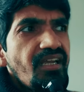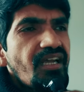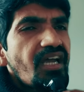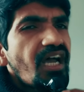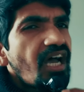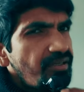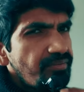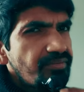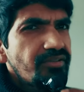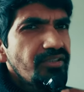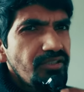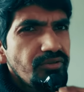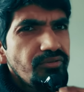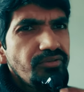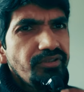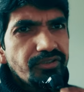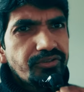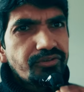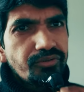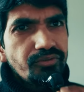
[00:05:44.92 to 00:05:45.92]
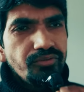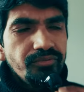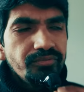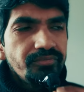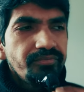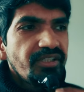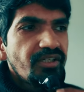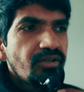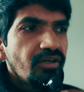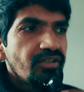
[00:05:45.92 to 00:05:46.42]
Absolutely true,
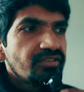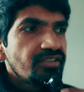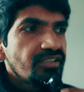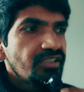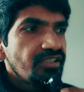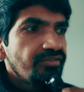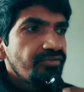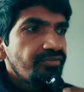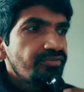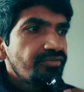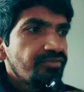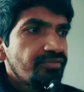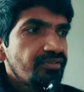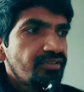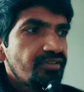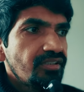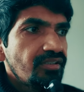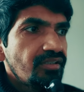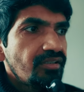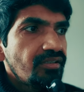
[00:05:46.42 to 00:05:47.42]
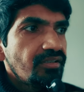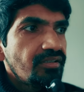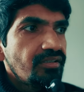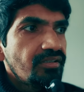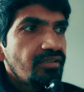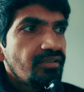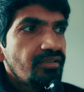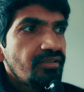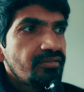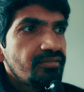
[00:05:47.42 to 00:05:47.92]
because if
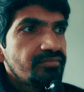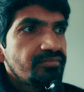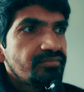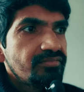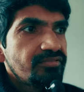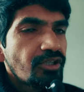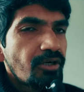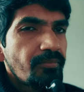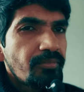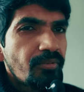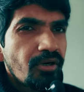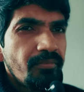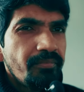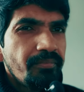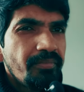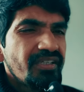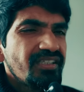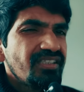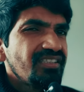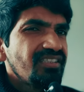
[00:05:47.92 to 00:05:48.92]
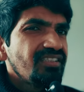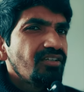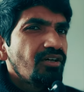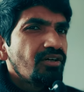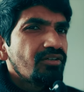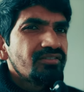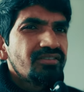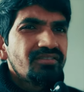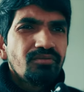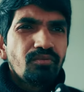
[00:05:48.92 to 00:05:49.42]
the job company
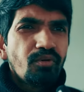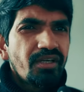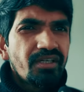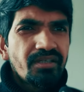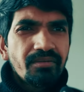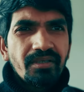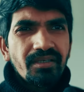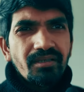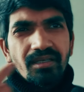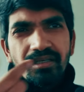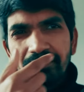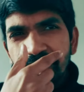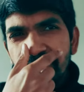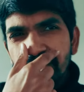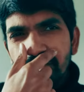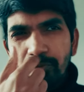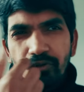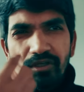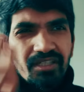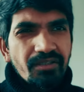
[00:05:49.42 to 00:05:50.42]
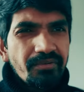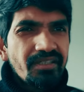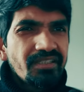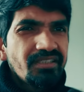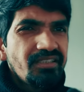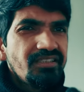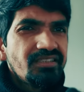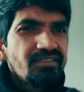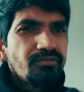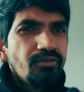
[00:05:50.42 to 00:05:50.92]
or the wherever
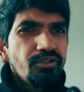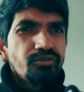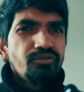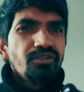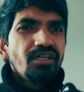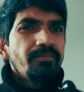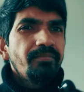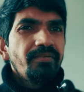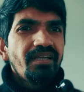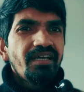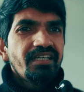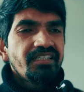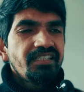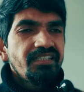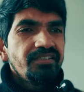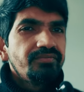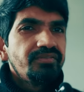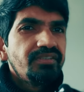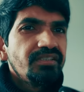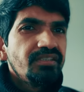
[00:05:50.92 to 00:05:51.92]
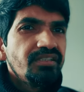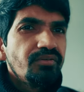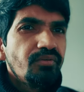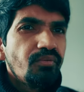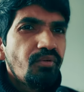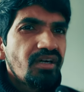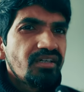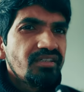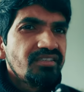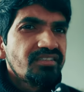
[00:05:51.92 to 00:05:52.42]
he is going to apply, if they
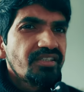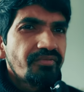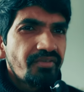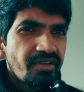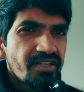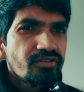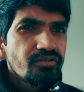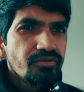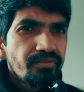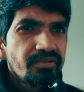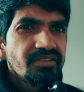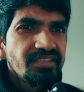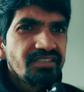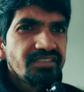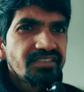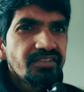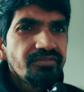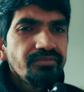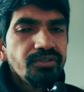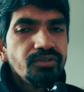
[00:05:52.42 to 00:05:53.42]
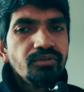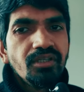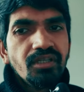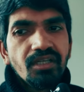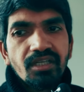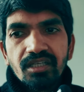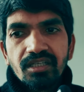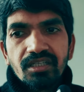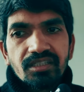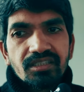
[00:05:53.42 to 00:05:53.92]
want a face-to-face interview,
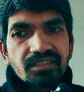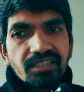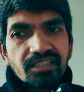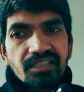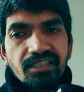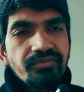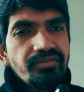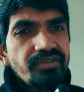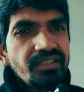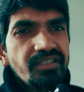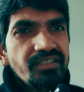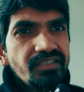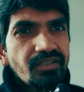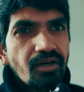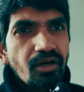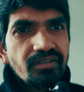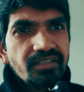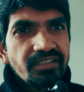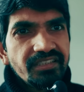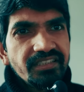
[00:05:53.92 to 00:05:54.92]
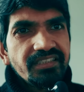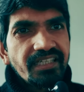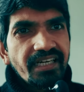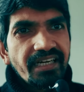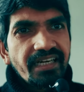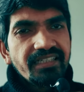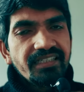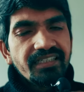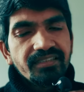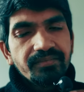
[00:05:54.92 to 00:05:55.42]
then if he is already in
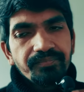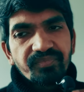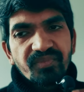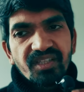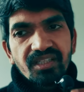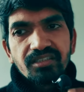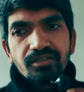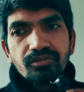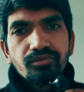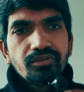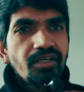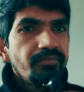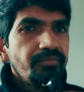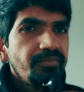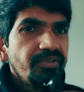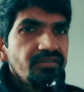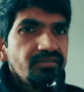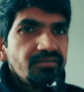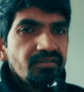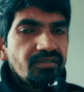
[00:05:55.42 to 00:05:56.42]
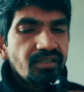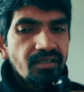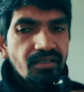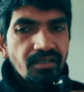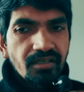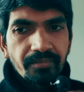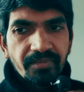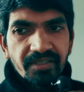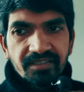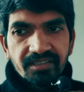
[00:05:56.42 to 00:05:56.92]
Ireland, then it would have been
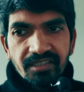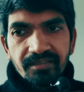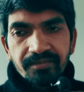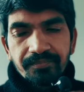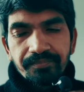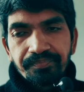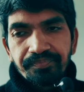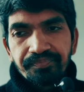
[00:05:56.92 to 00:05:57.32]
better.